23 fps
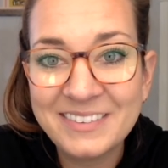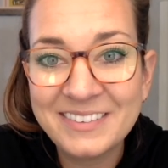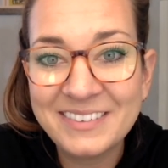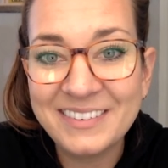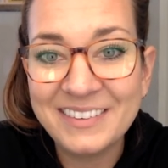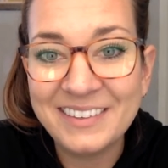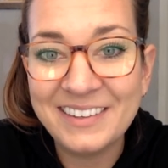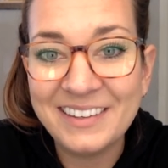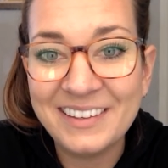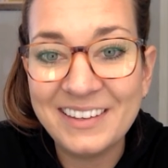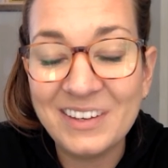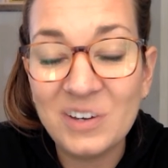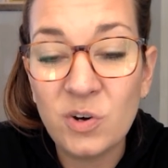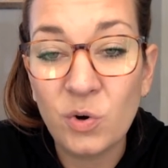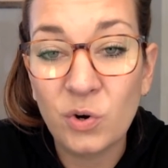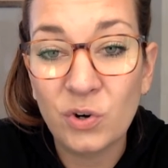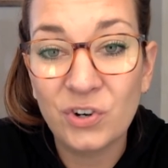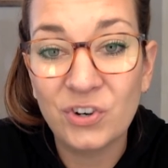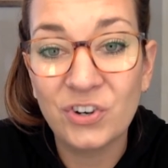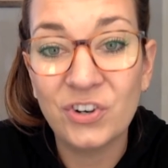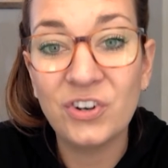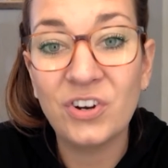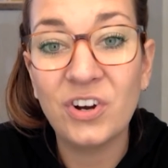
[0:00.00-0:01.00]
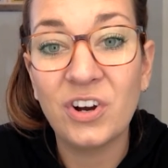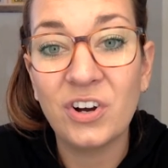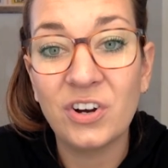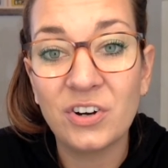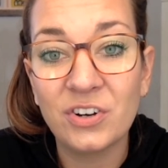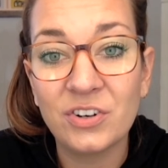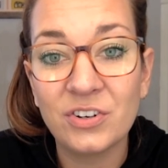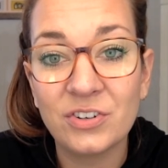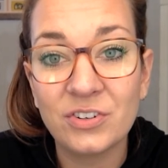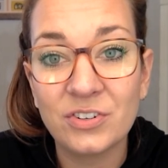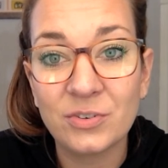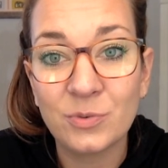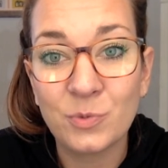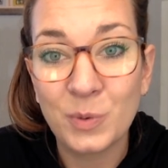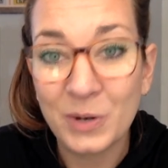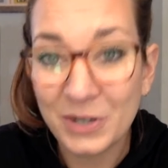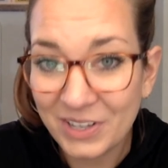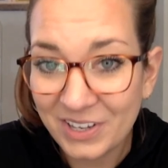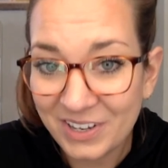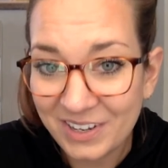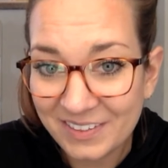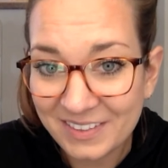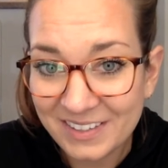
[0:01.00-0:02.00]
the quarter are
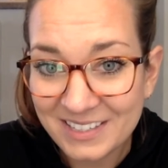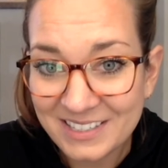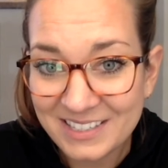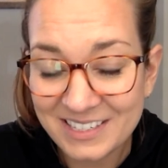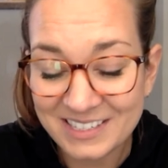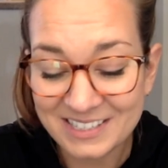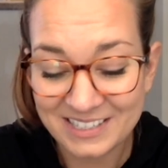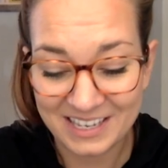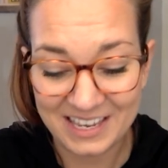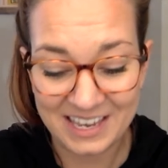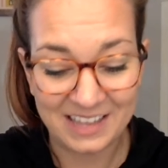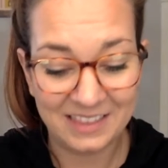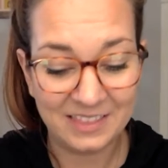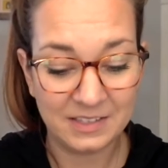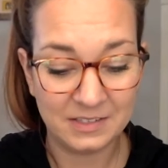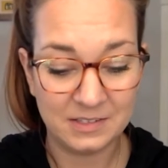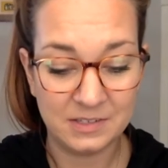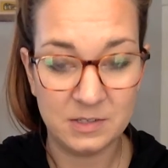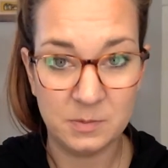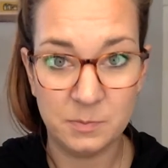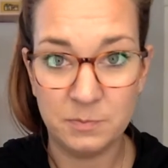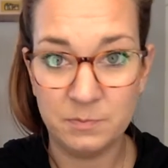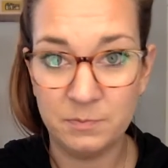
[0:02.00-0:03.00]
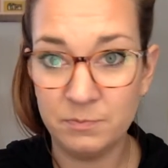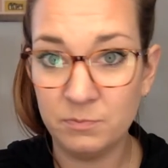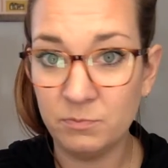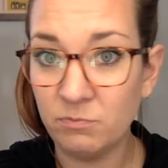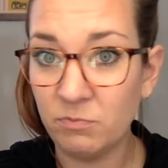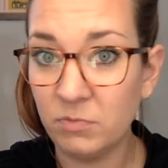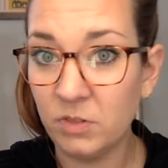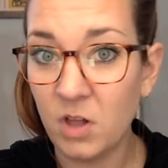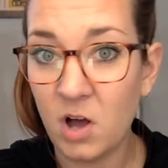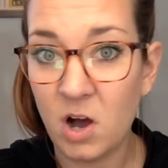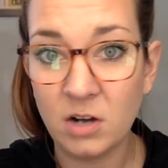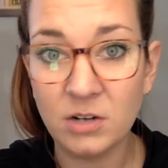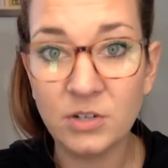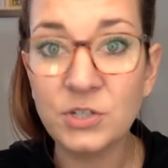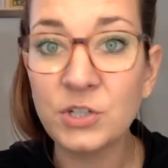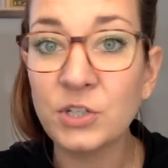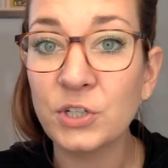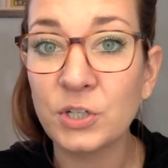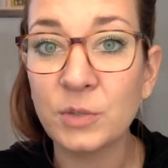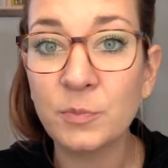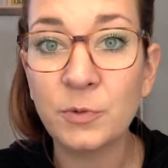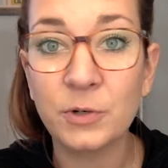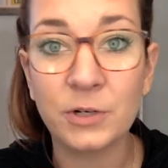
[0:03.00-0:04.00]
working on this, because again, this is long
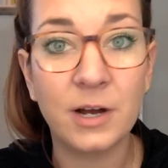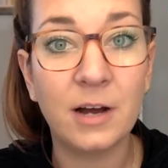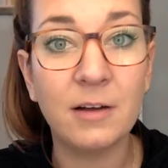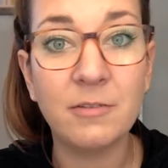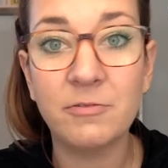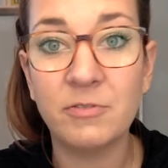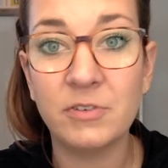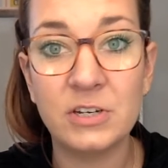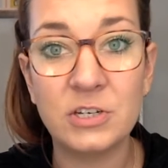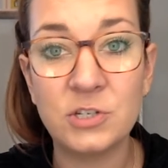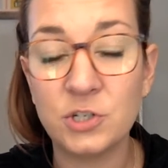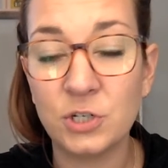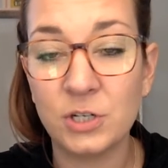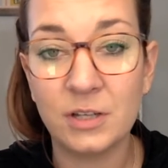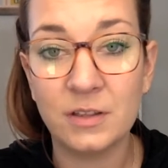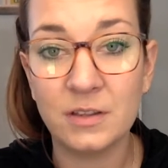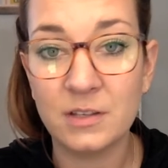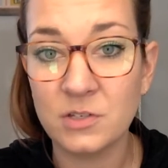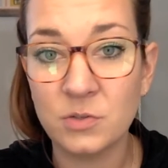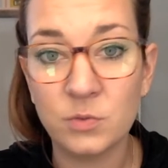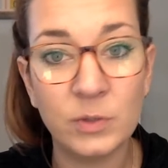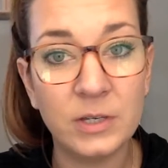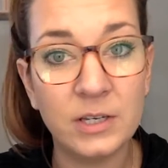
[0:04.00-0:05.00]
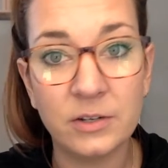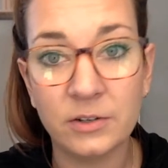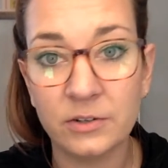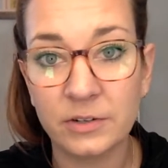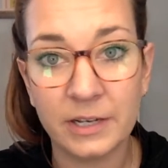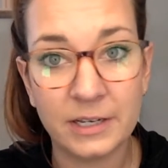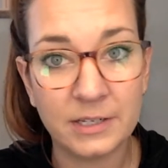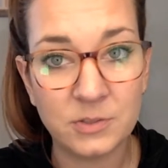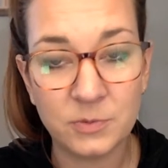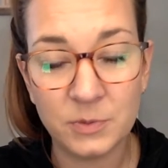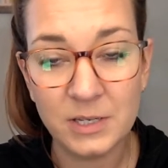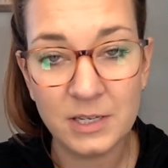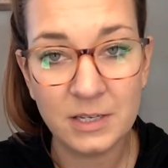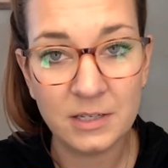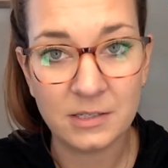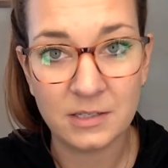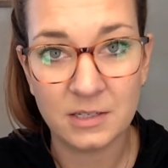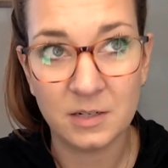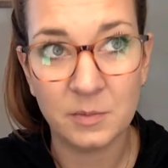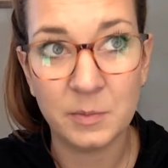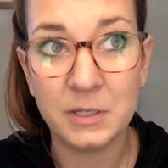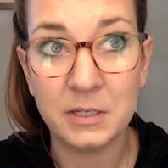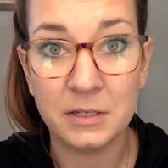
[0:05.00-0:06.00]
term. We're not finishing it this week or next week. It's
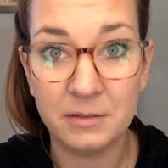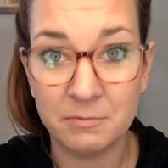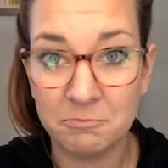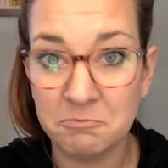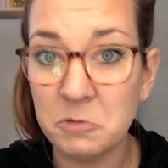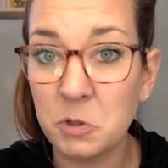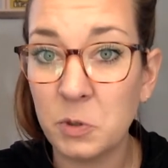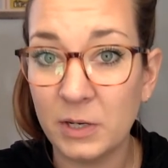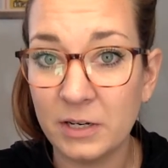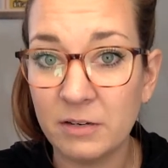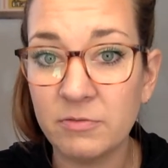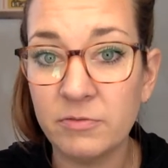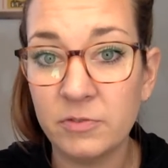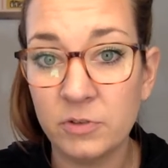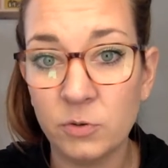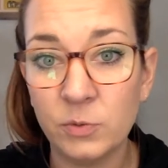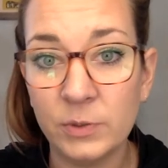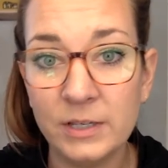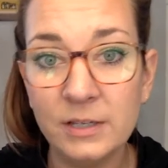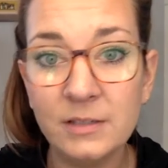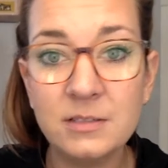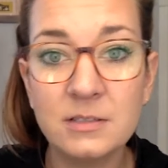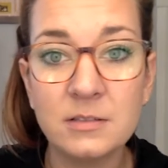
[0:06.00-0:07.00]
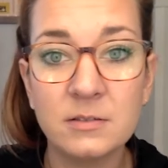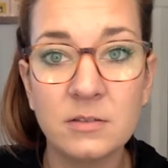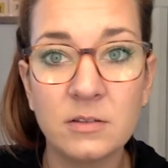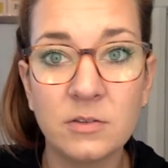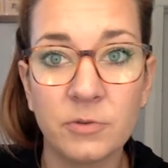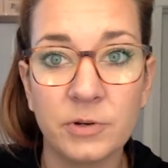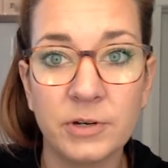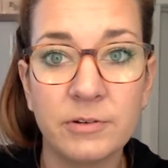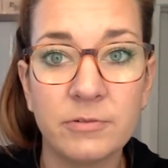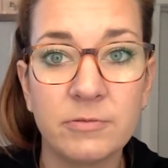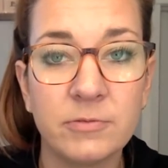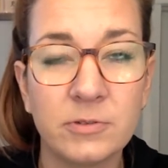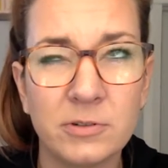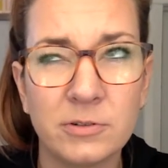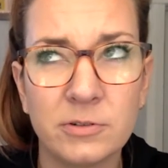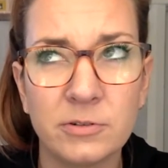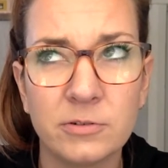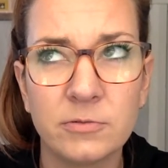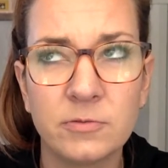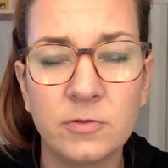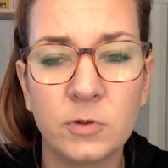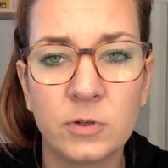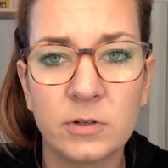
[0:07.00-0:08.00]
going to be quite a few weeks, 3 or
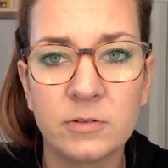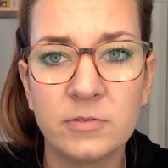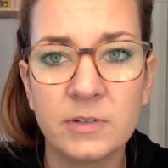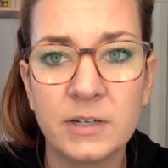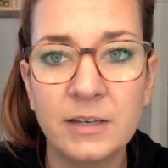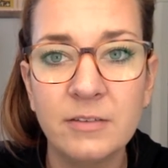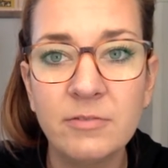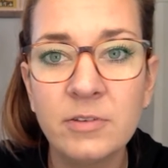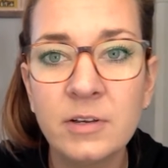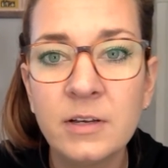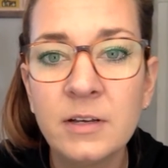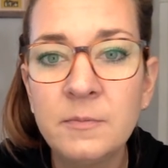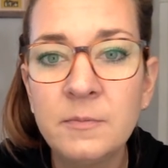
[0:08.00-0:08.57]
4 or 5.